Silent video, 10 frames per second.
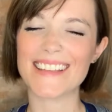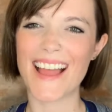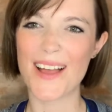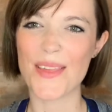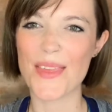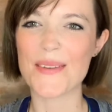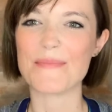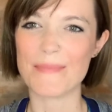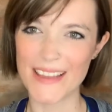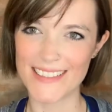Health
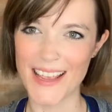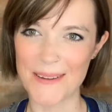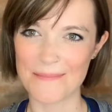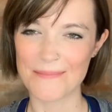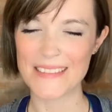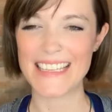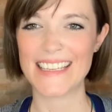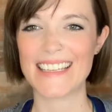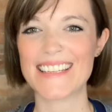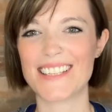Monday.
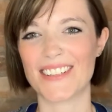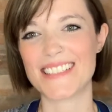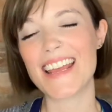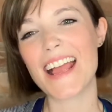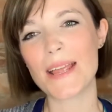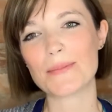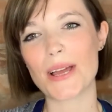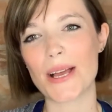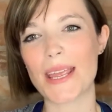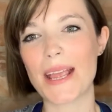So today I am
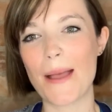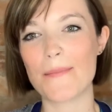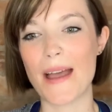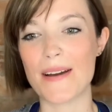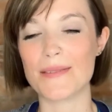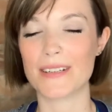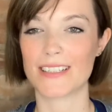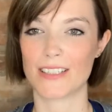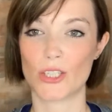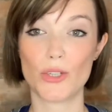talking about
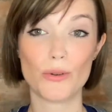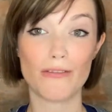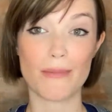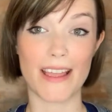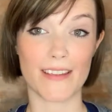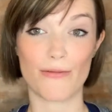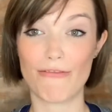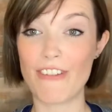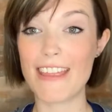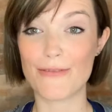two of my
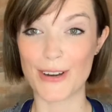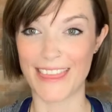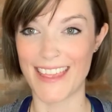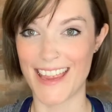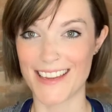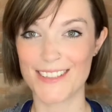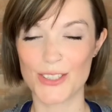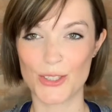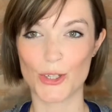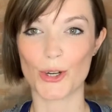favorite
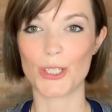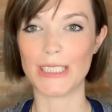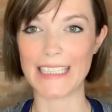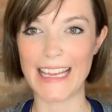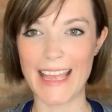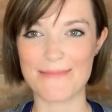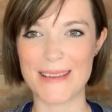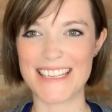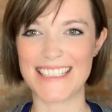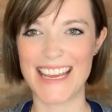things, journaling and
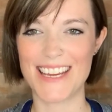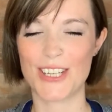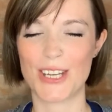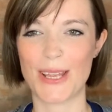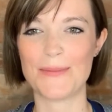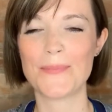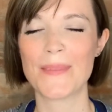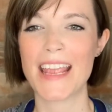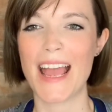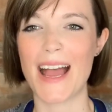meditation,
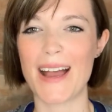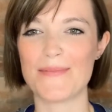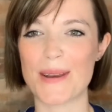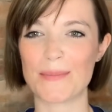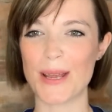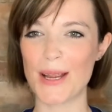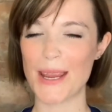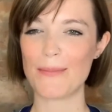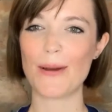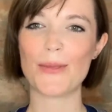but I'm
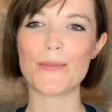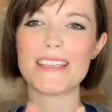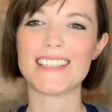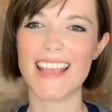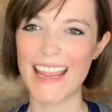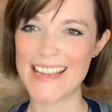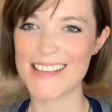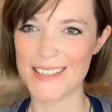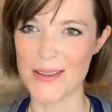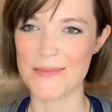talking about them in
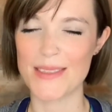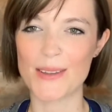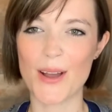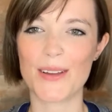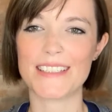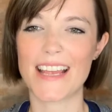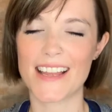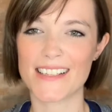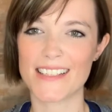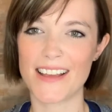tandem in the
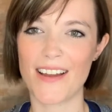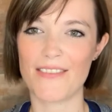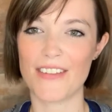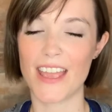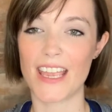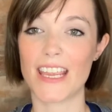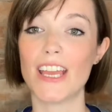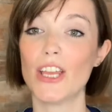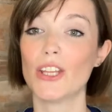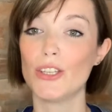context of a
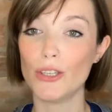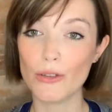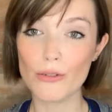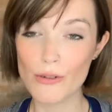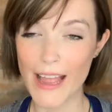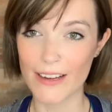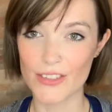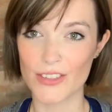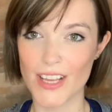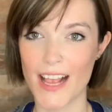new
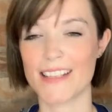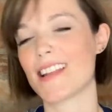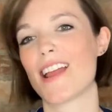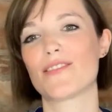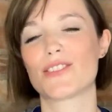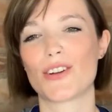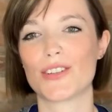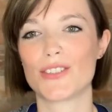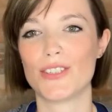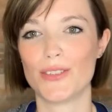exercise that I have
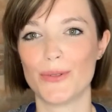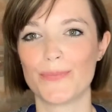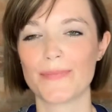started to do.